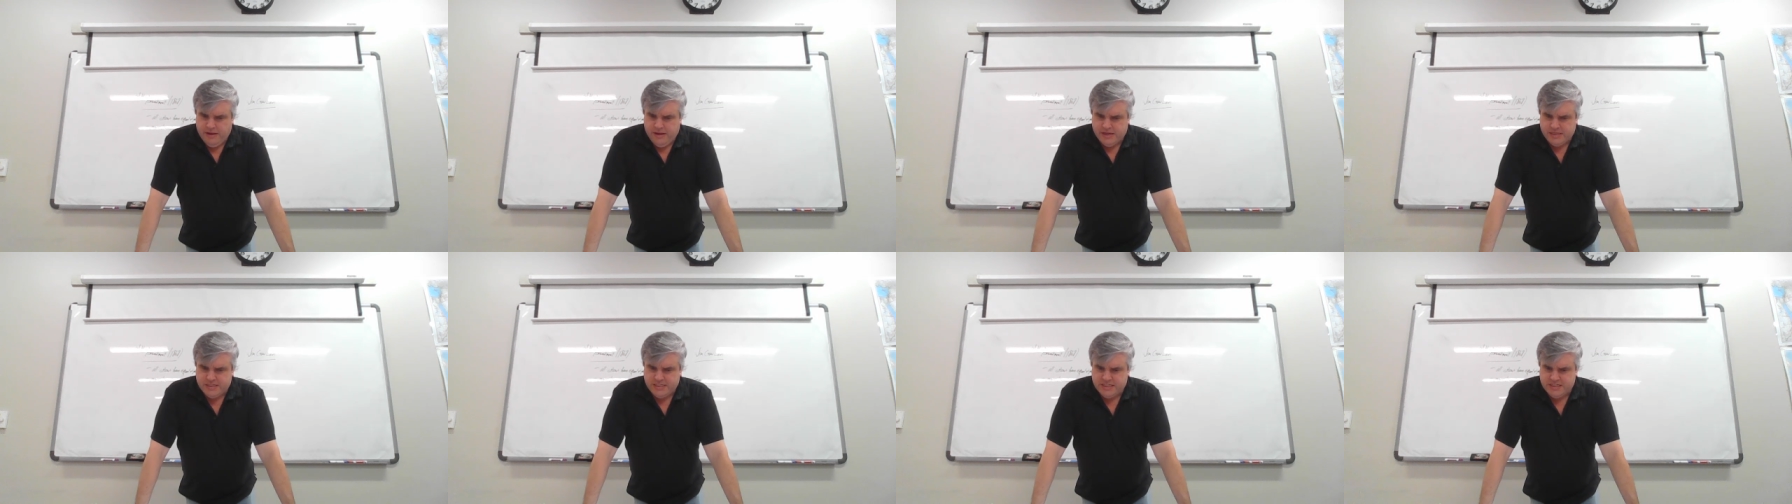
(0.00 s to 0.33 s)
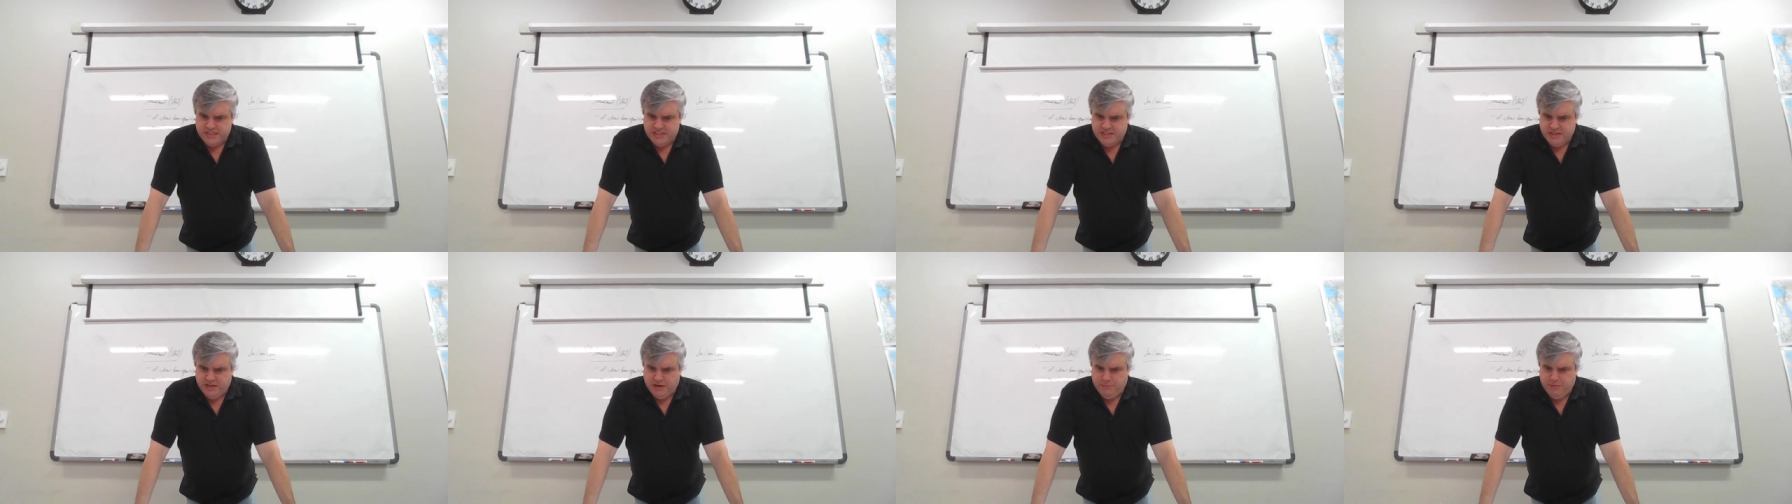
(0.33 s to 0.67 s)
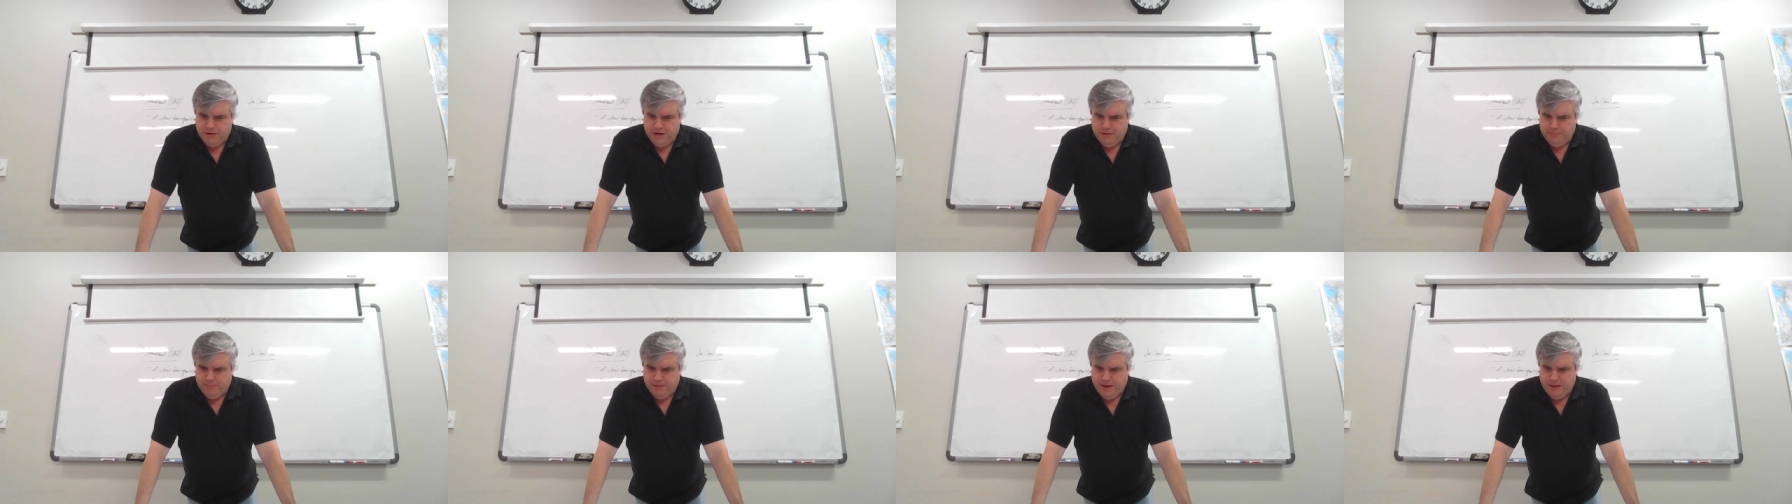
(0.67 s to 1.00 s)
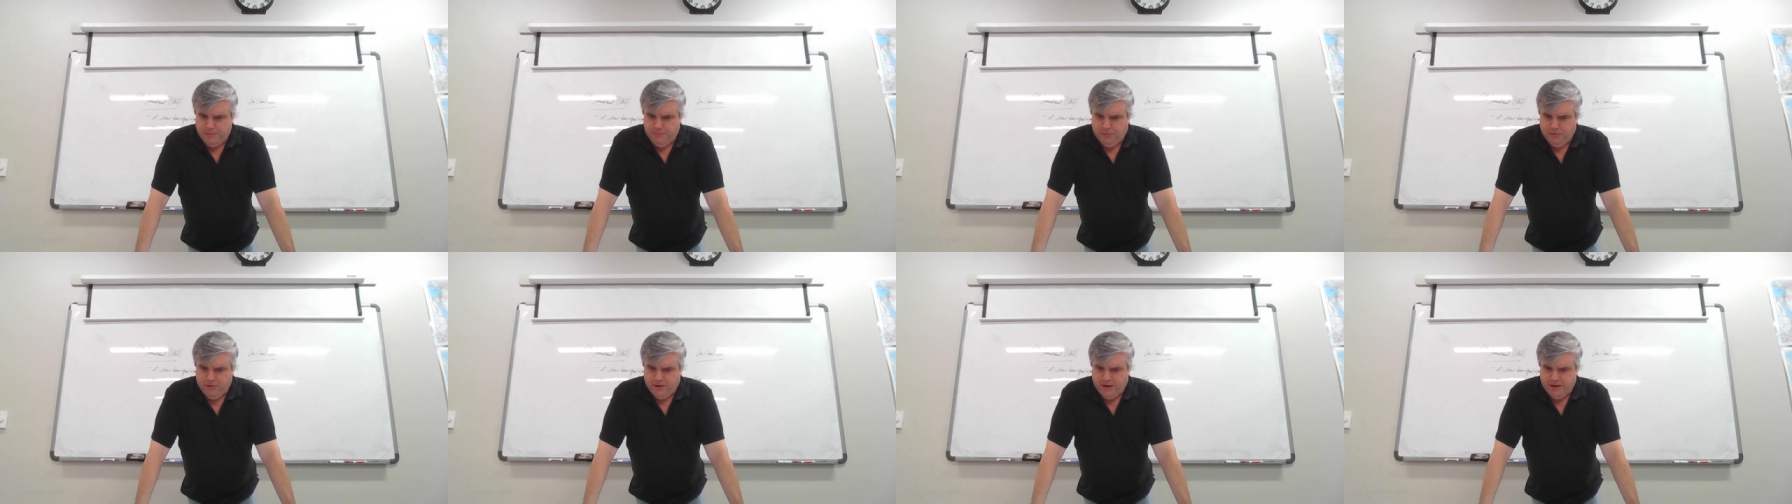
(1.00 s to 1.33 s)
Like I said, so many
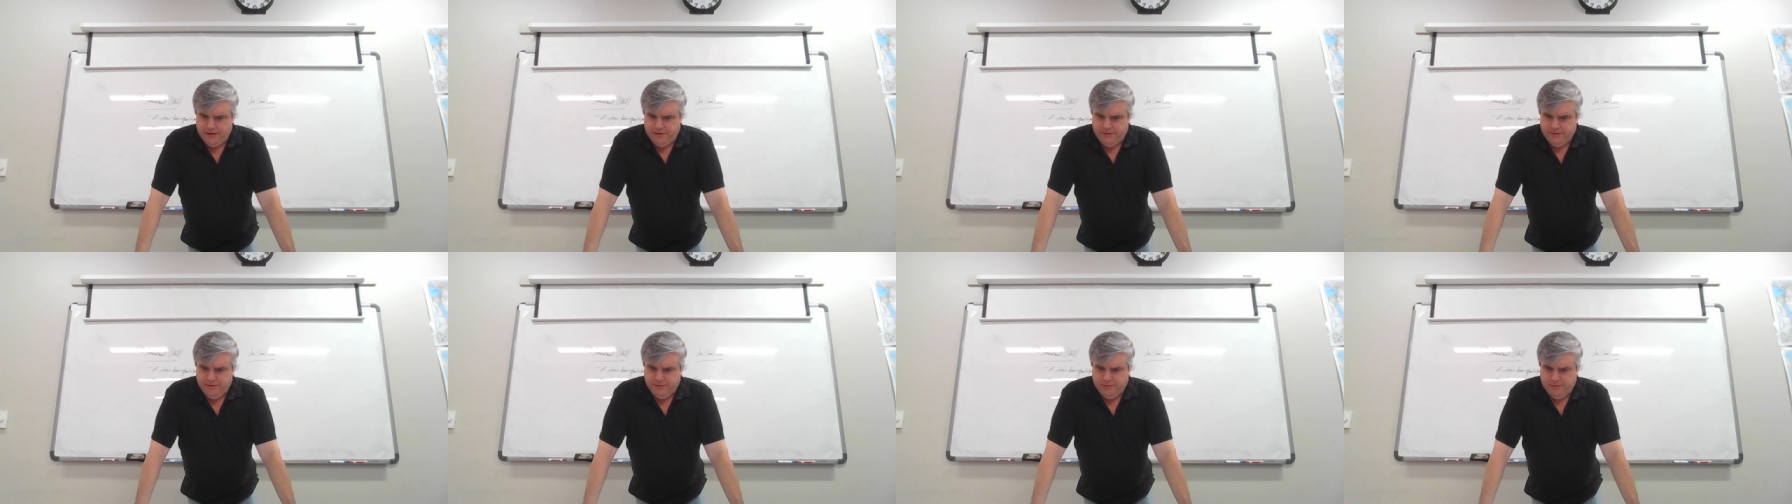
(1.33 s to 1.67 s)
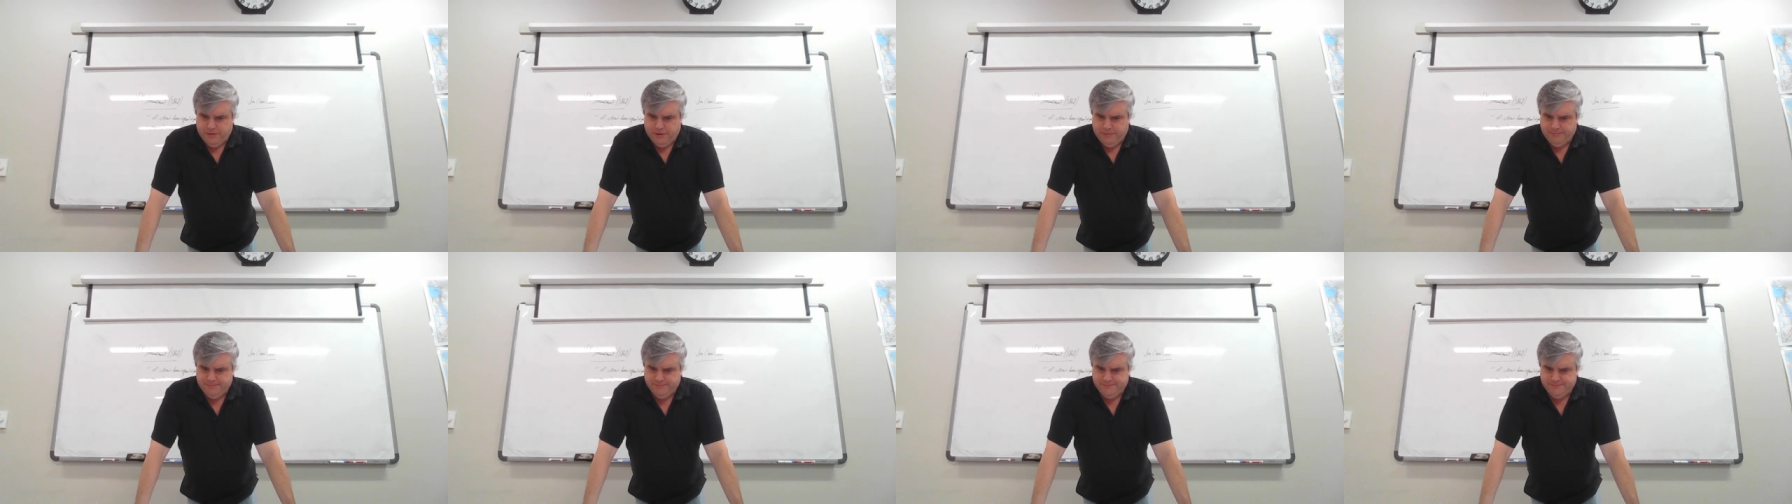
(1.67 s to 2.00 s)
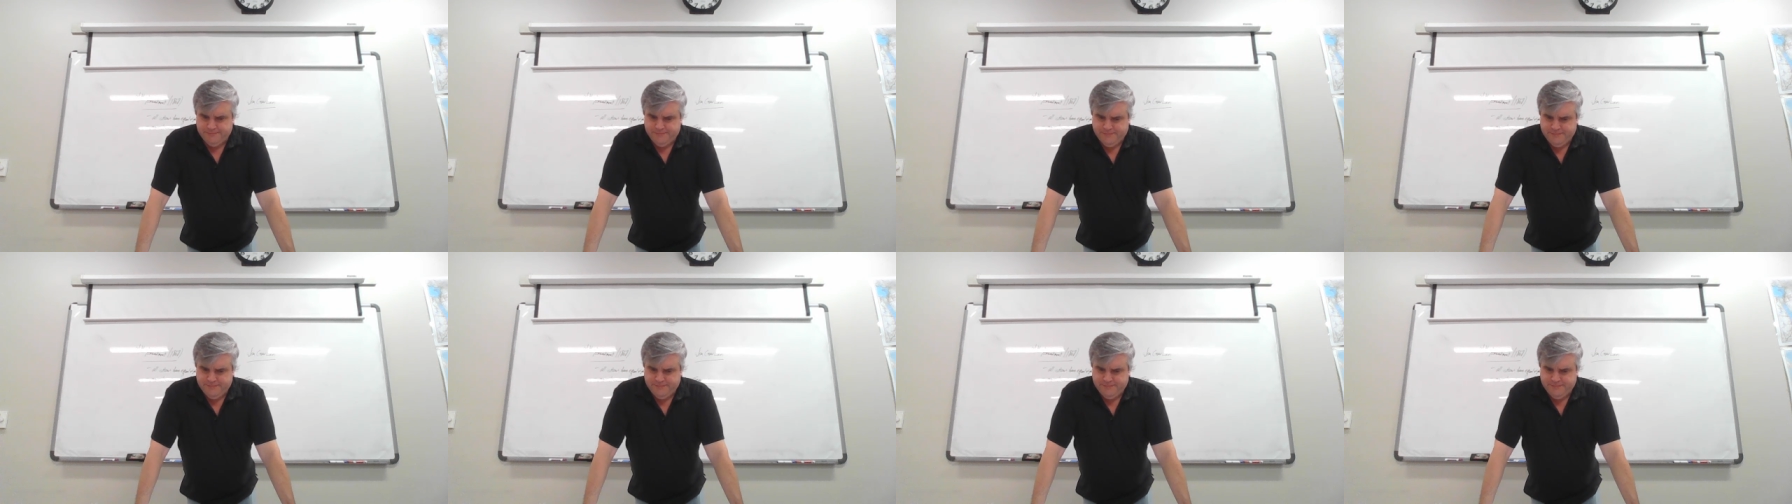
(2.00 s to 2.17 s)
people had to, uh,